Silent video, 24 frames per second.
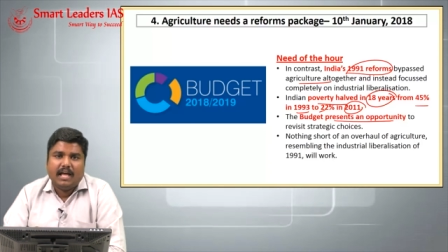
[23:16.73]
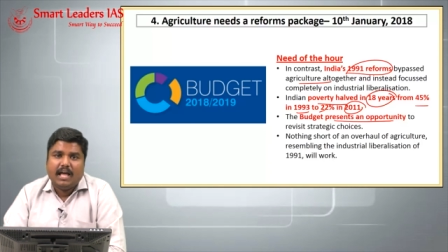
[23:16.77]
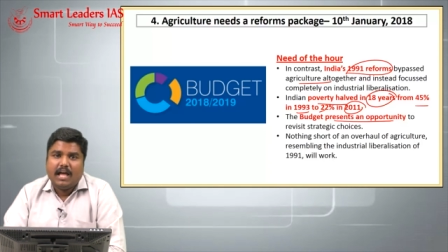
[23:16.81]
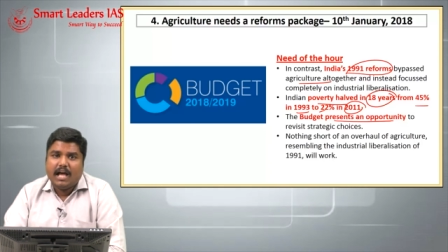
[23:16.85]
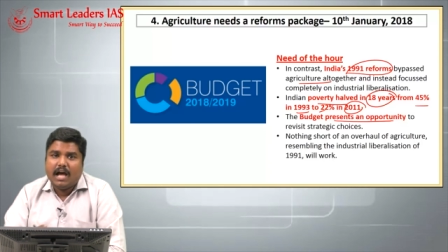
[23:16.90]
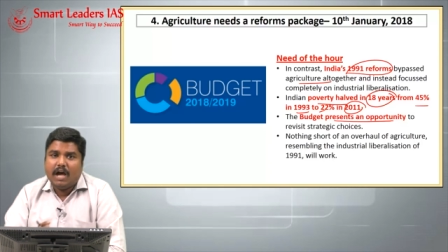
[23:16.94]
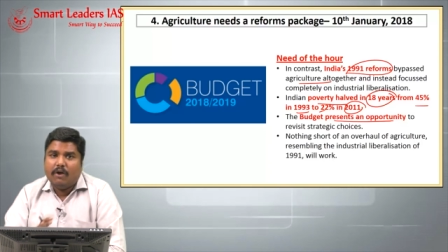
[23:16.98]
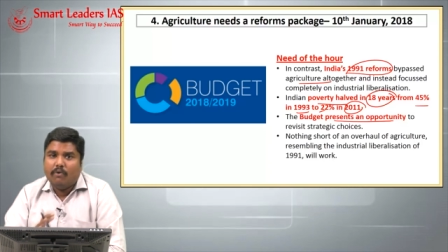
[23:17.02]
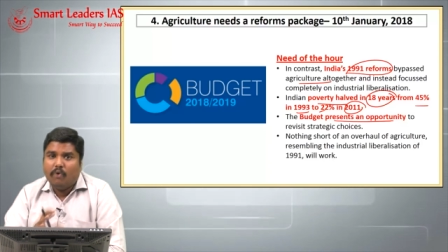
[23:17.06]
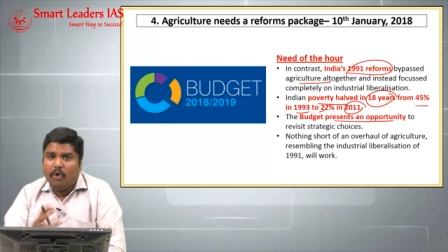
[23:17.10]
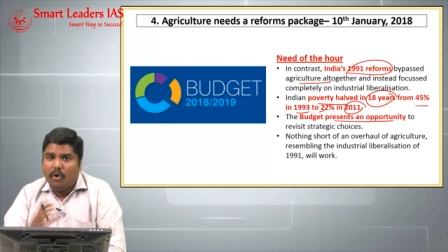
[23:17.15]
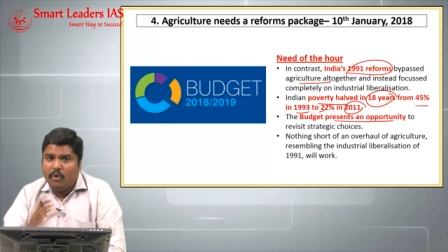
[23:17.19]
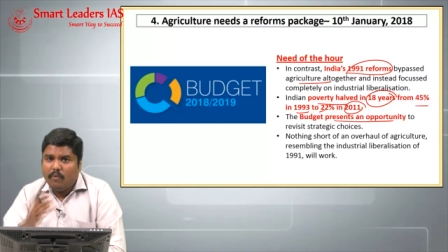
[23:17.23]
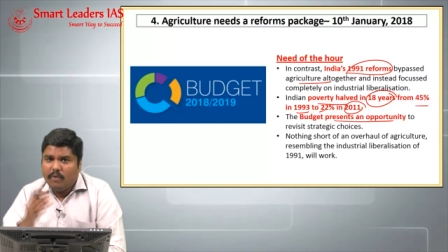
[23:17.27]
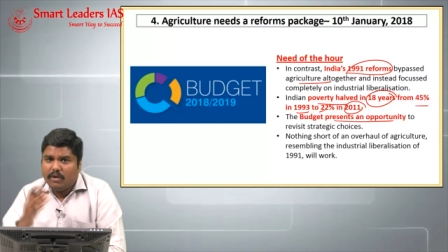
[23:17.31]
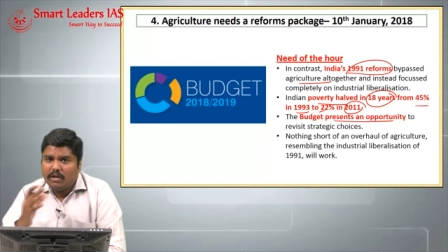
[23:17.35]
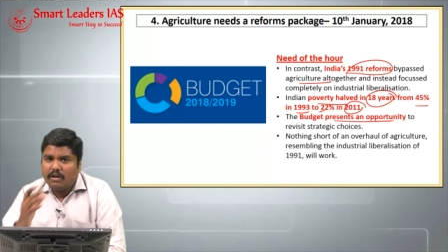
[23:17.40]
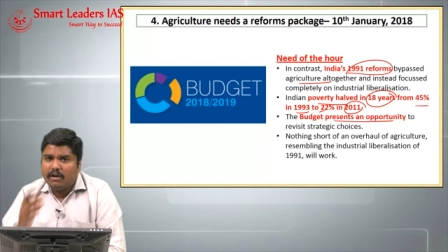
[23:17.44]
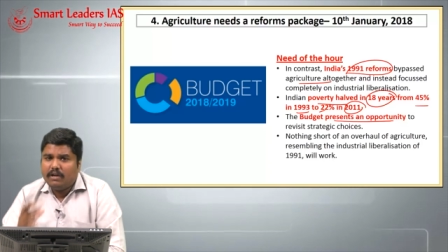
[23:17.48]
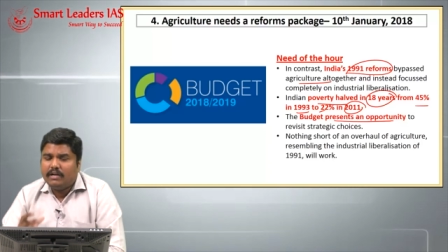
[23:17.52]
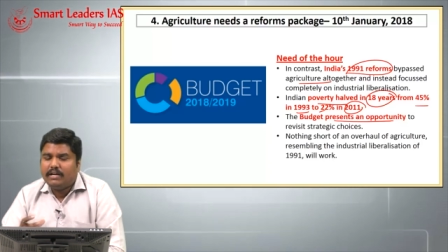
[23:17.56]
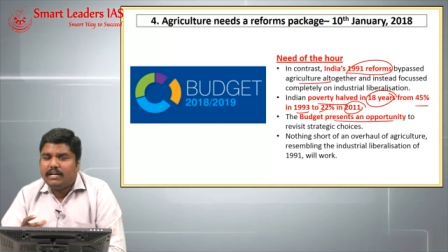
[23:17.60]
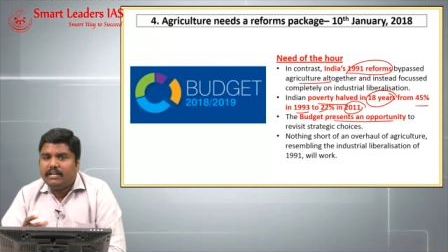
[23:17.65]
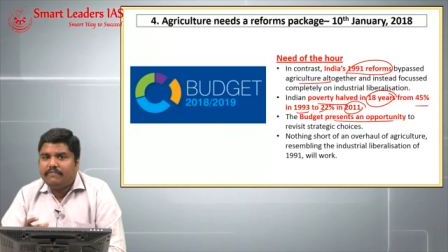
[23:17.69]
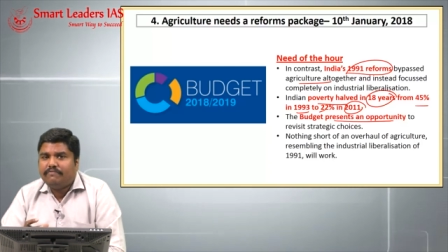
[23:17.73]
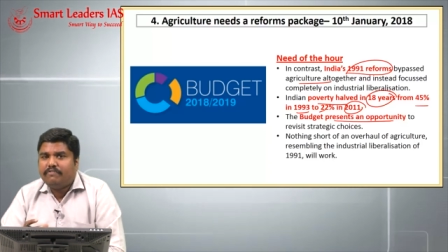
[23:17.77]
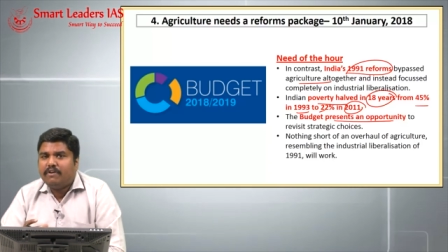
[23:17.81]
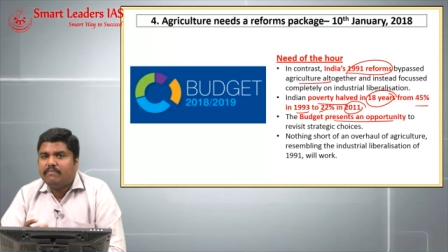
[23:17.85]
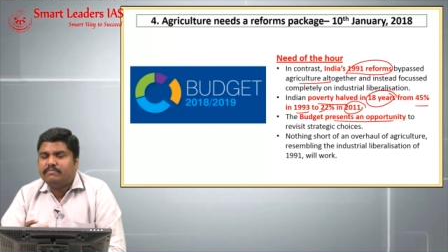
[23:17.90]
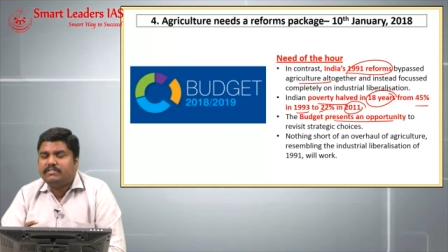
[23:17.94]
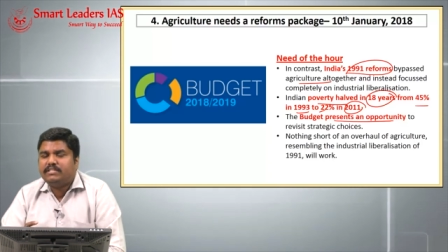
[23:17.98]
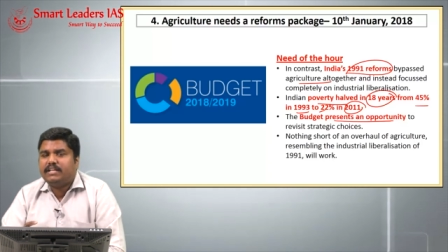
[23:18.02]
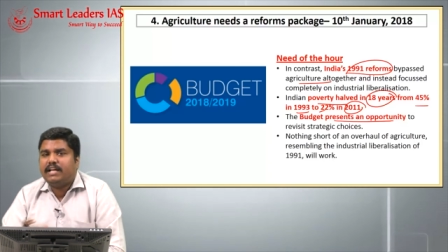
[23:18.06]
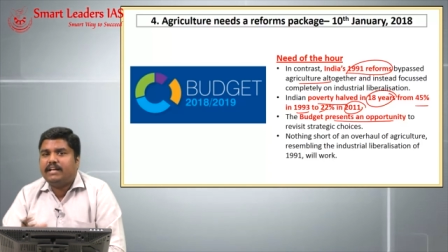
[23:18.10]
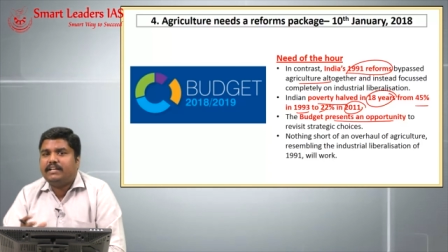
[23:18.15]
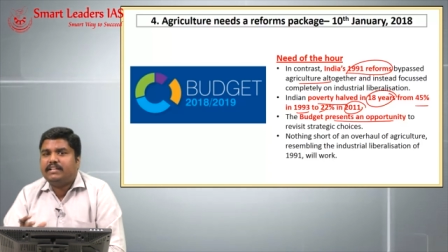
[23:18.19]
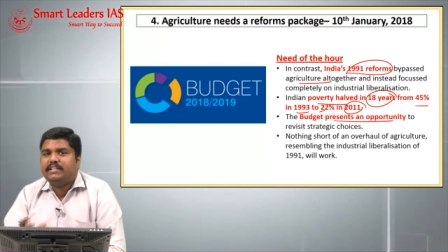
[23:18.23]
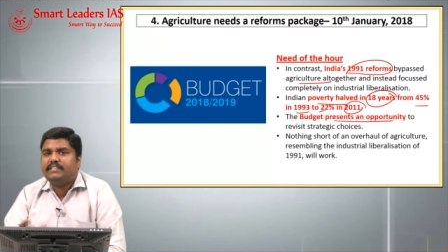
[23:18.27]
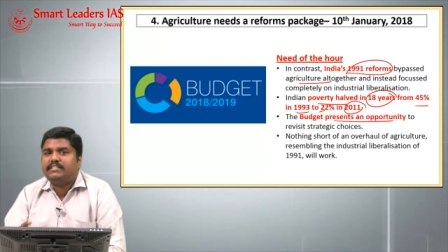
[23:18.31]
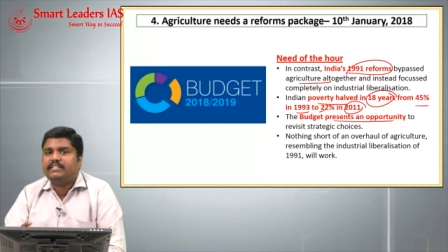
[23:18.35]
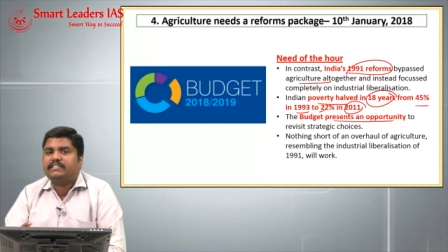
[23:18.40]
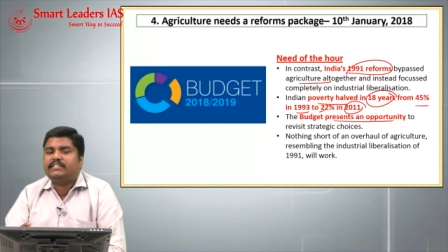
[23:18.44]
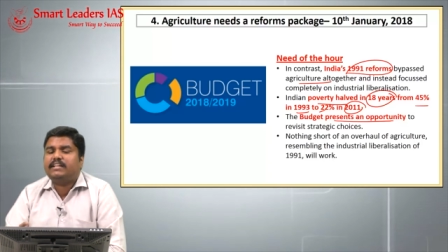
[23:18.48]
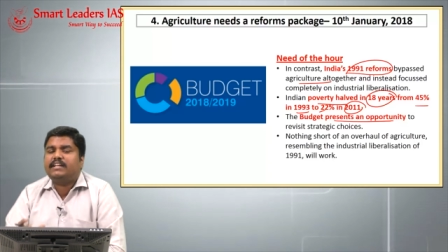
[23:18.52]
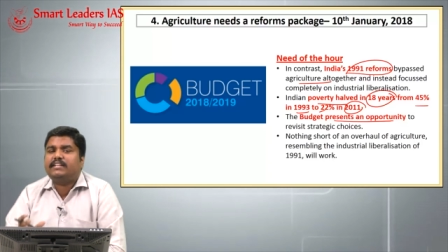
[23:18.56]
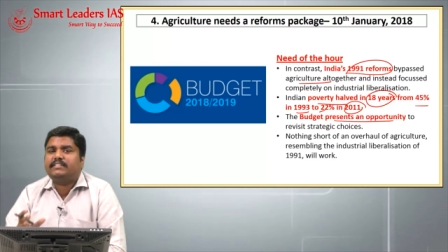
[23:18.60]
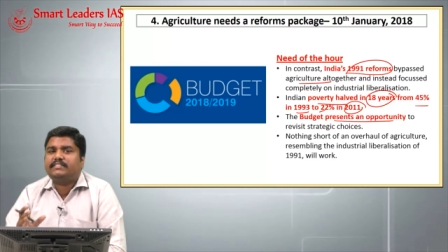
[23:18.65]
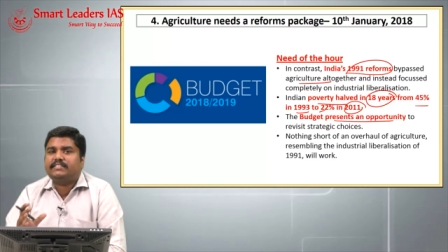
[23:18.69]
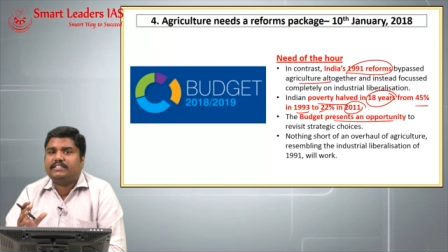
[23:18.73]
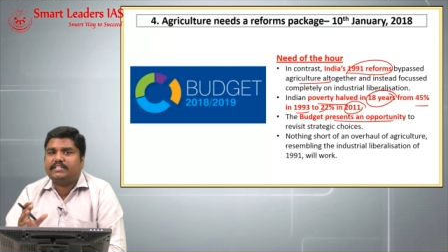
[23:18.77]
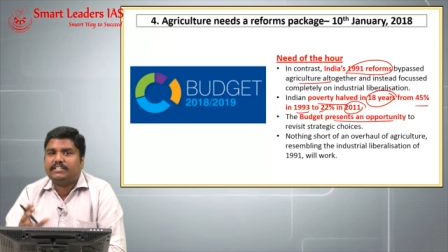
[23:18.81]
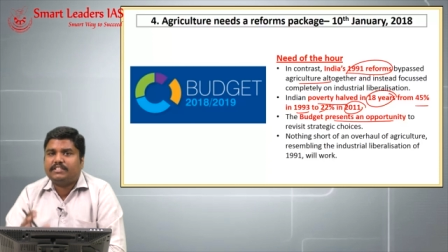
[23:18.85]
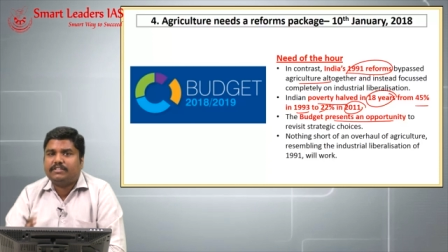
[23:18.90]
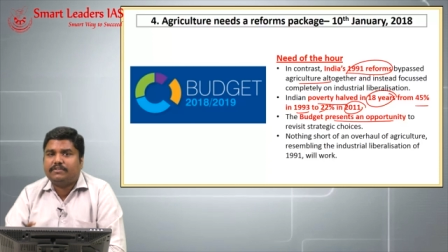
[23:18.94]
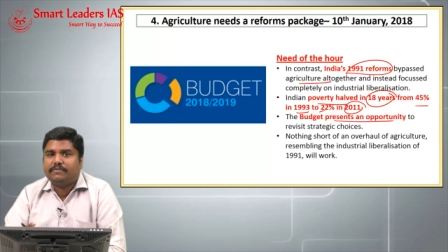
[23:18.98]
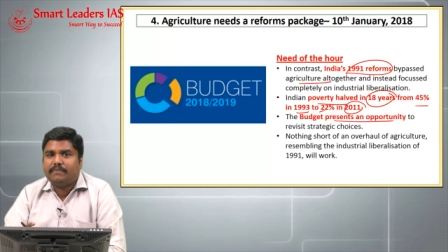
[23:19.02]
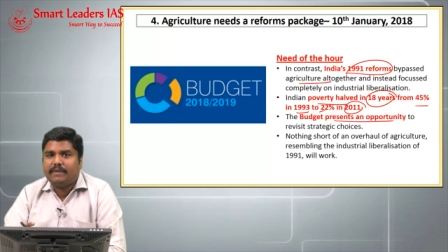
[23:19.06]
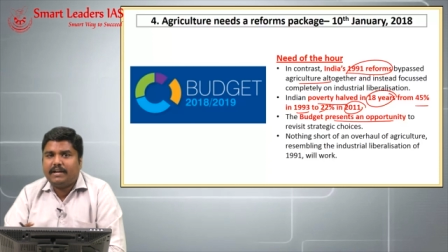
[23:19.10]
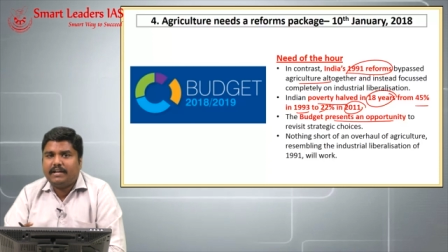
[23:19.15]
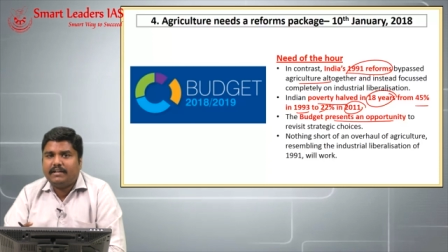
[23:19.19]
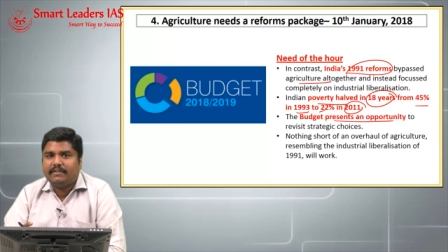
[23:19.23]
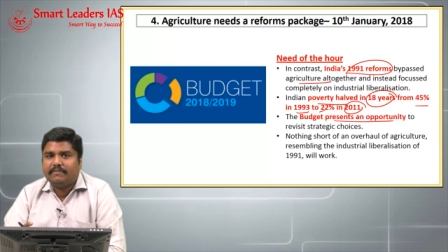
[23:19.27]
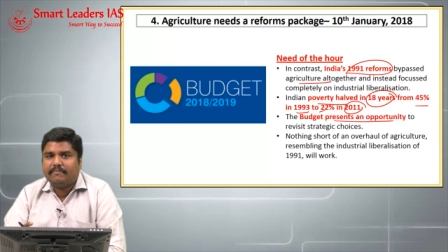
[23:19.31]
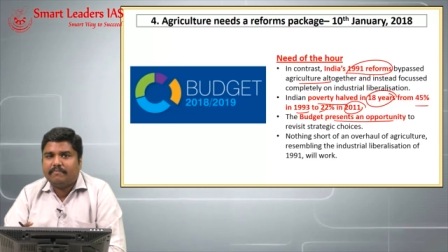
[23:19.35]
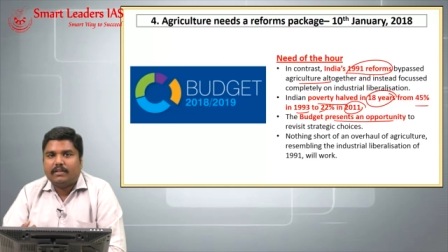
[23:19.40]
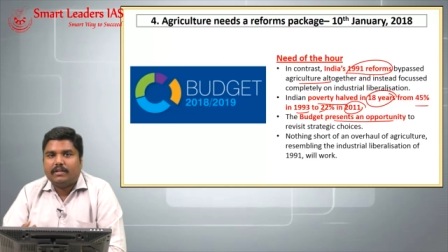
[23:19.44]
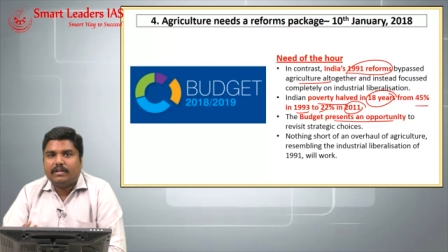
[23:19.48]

overall reforms in agri sector is required